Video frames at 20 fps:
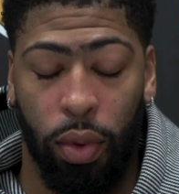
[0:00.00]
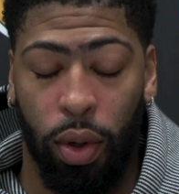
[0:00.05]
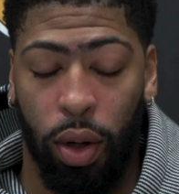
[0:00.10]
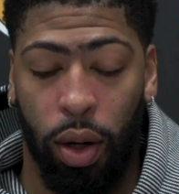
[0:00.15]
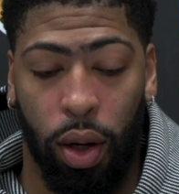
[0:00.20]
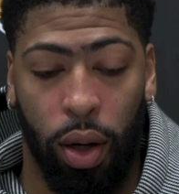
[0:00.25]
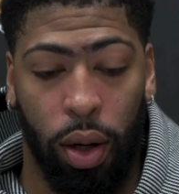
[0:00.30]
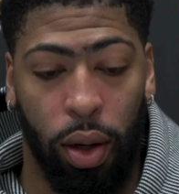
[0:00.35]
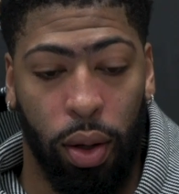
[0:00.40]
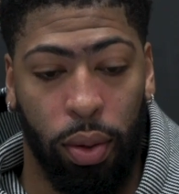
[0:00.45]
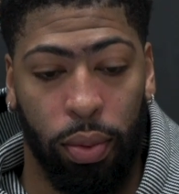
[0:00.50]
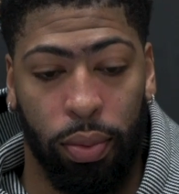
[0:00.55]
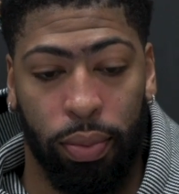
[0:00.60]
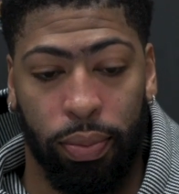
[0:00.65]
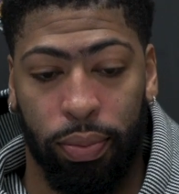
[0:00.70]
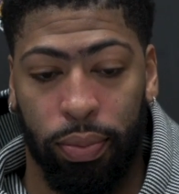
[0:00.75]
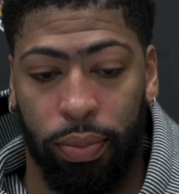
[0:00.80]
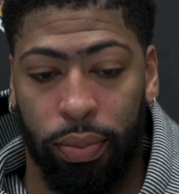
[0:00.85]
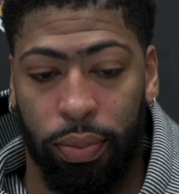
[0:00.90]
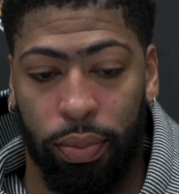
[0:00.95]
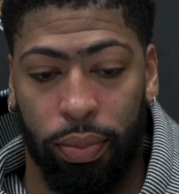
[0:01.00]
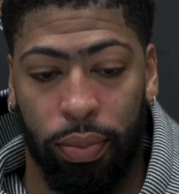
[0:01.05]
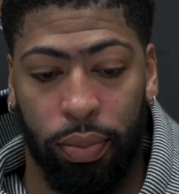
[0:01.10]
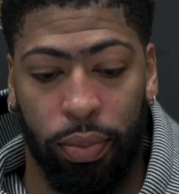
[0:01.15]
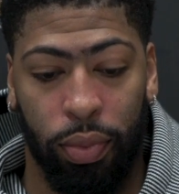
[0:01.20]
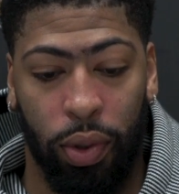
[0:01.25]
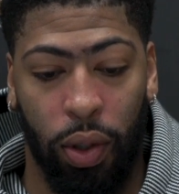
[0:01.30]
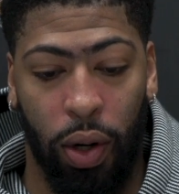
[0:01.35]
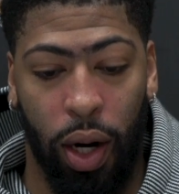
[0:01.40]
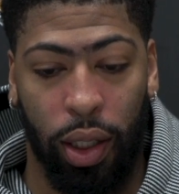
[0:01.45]
Um,
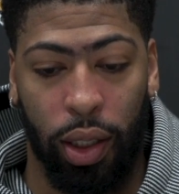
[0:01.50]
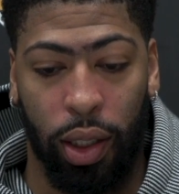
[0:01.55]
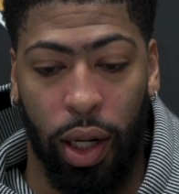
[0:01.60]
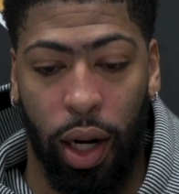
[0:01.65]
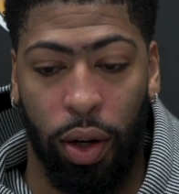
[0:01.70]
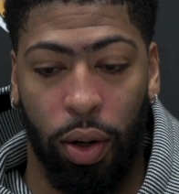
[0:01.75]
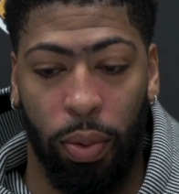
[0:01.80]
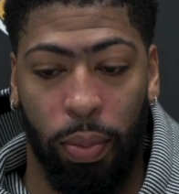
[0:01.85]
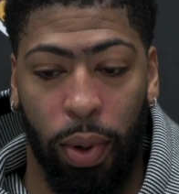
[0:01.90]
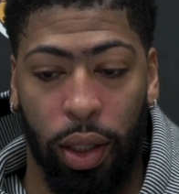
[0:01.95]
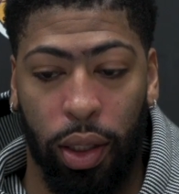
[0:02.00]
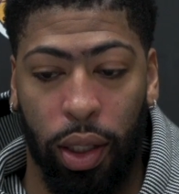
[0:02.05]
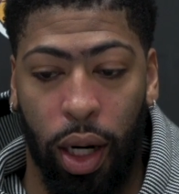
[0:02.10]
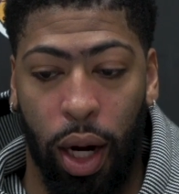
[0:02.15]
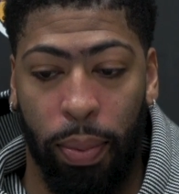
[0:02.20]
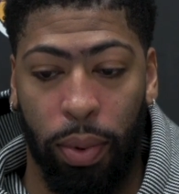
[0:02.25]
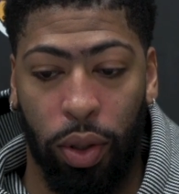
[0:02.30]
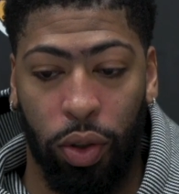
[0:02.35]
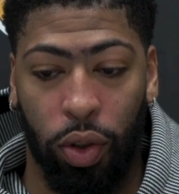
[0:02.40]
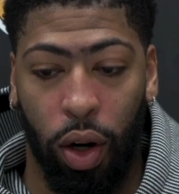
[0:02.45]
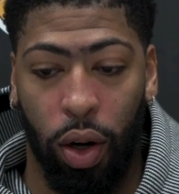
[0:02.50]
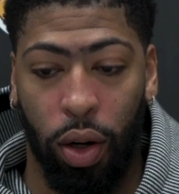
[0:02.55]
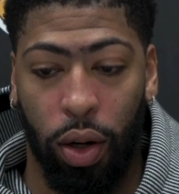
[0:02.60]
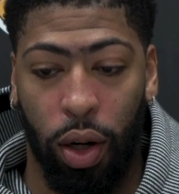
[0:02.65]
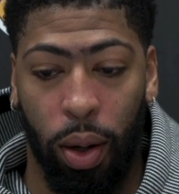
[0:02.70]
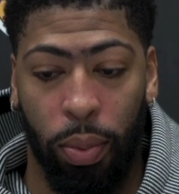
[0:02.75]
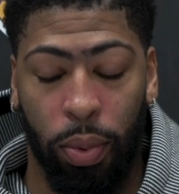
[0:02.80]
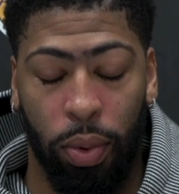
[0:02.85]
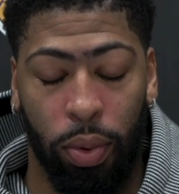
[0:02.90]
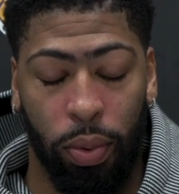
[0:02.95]
you know, I just got to do my job and draw a
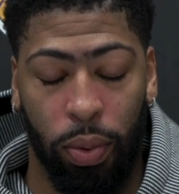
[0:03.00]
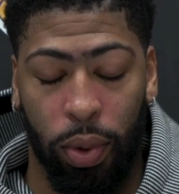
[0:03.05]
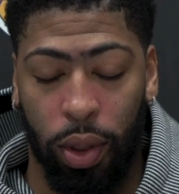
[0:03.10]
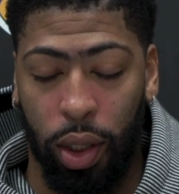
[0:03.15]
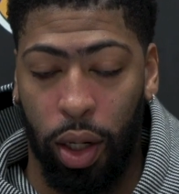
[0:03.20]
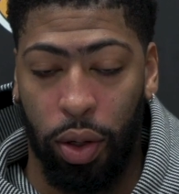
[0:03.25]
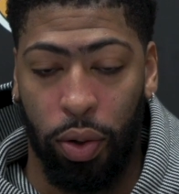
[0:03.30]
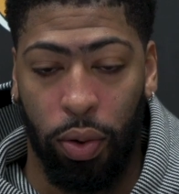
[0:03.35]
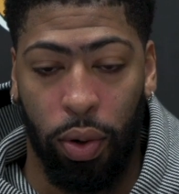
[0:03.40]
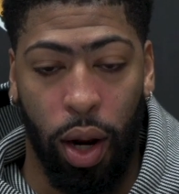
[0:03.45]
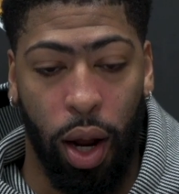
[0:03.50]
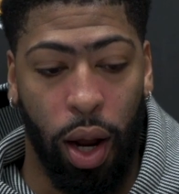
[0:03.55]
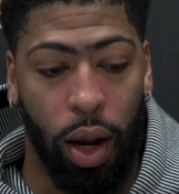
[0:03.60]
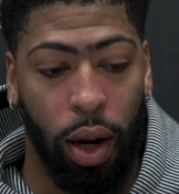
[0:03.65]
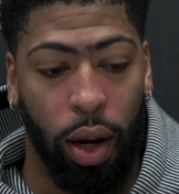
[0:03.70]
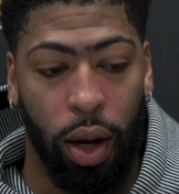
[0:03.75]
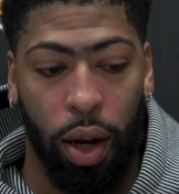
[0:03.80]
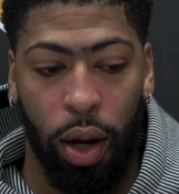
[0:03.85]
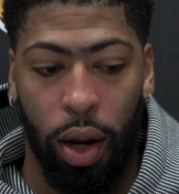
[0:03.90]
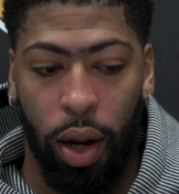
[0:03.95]
double. Once I do that,